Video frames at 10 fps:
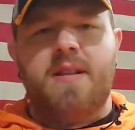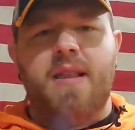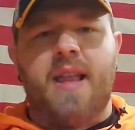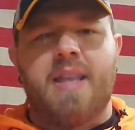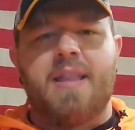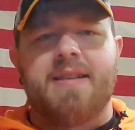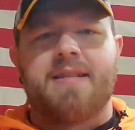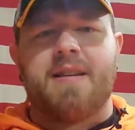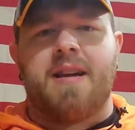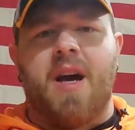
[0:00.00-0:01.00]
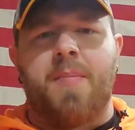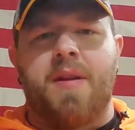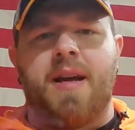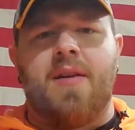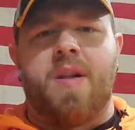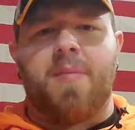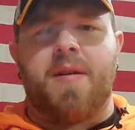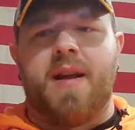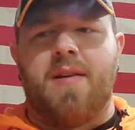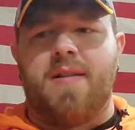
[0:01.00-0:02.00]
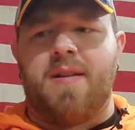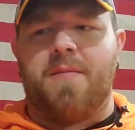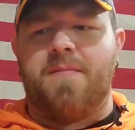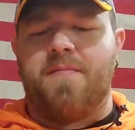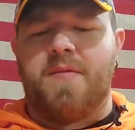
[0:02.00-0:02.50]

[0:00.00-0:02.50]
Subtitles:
A lot less up and down, you know.